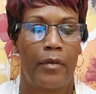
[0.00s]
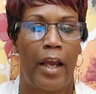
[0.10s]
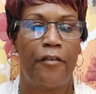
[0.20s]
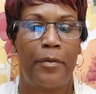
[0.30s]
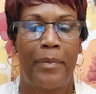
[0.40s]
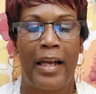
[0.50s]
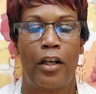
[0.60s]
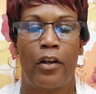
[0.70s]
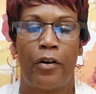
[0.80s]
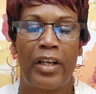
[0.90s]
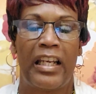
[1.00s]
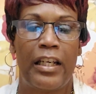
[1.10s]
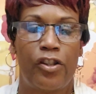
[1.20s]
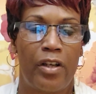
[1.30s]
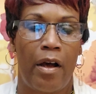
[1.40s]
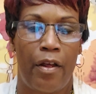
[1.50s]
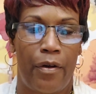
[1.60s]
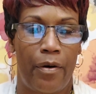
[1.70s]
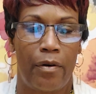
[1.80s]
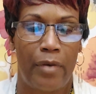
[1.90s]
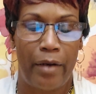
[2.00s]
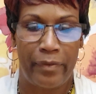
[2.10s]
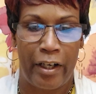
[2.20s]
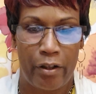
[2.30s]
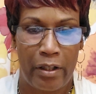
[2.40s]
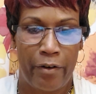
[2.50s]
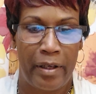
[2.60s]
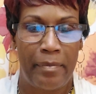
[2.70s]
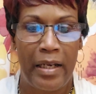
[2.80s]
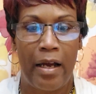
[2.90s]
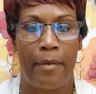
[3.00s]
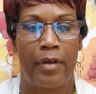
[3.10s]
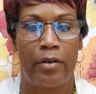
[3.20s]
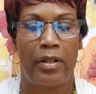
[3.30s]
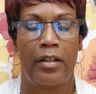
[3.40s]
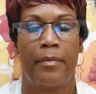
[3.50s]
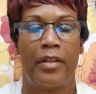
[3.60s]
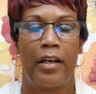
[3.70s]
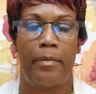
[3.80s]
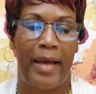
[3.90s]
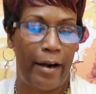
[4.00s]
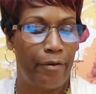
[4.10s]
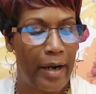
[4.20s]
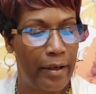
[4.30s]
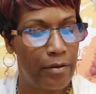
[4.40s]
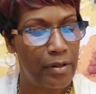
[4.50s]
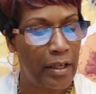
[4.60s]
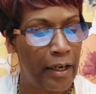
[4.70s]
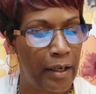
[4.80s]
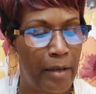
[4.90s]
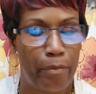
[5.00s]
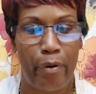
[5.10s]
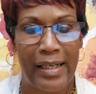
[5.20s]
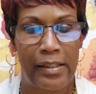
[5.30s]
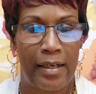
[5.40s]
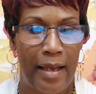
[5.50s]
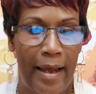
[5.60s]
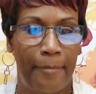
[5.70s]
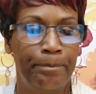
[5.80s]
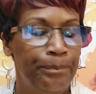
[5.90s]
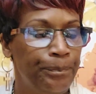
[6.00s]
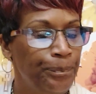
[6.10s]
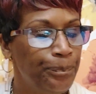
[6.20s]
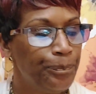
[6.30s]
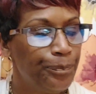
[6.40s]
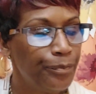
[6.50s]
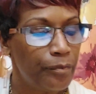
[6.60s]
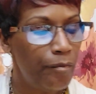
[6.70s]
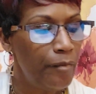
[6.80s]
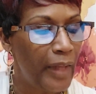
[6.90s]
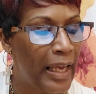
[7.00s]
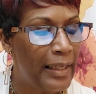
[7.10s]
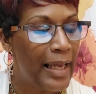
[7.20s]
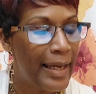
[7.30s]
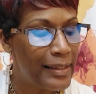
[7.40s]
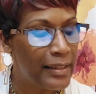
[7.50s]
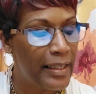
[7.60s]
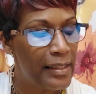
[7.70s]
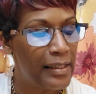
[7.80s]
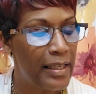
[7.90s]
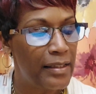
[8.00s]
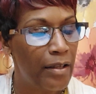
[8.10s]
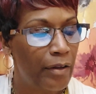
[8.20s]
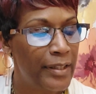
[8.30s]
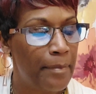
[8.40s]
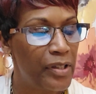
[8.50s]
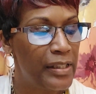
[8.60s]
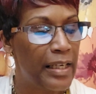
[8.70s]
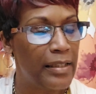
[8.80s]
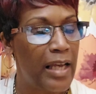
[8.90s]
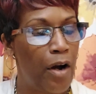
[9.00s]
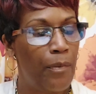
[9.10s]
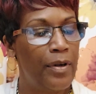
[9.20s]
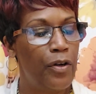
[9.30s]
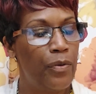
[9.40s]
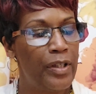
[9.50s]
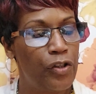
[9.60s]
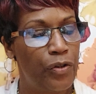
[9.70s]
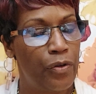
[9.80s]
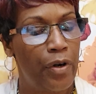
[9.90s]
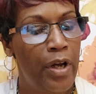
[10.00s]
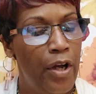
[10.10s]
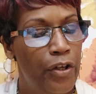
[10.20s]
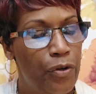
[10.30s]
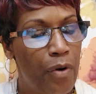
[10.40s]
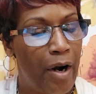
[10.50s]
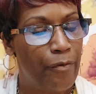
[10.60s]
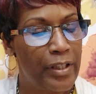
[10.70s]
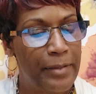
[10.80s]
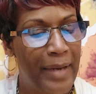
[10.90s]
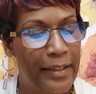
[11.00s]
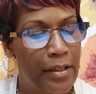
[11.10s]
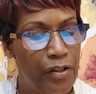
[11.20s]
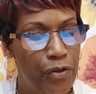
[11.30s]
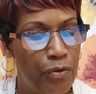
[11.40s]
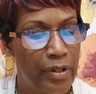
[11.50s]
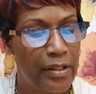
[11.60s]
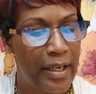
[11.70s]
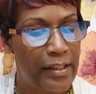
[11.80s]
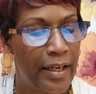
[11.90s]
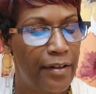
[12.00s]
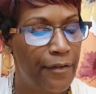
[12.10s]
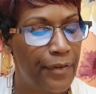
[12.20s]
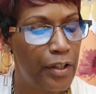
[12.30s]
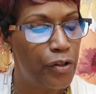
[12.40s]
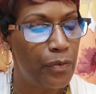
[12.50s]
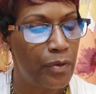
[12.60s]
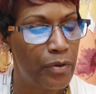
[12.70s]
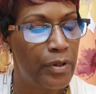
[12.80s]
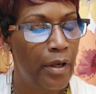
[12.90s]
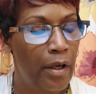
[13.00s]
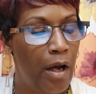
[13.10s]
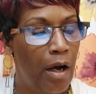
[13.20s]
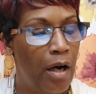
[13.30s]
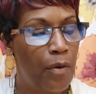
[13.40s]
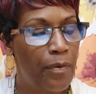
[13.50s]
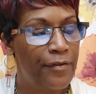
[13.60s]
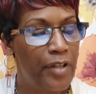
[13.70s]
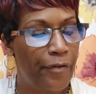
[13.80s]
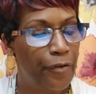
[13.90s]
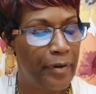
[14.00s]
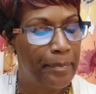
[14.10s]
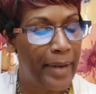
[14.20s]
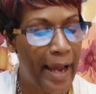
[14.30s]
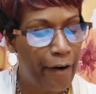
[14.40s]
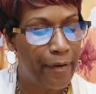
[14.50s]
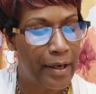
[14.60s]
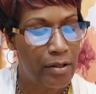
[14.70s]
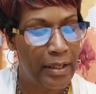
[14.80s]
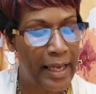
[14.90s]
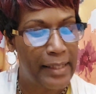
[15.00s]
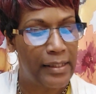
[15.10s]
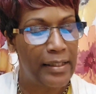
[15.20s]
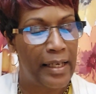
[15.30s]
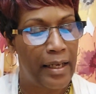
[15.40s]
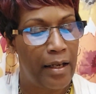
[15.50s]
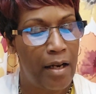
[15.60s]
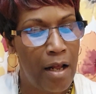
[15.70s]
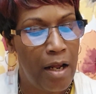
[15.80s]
Everybody learning each other. They're learning me, I'm learning them, their backgrounds, and embracing that. And lastly, it says, number 6, how will you ensure you are respecting students as individuals with different backgrounds? And I said,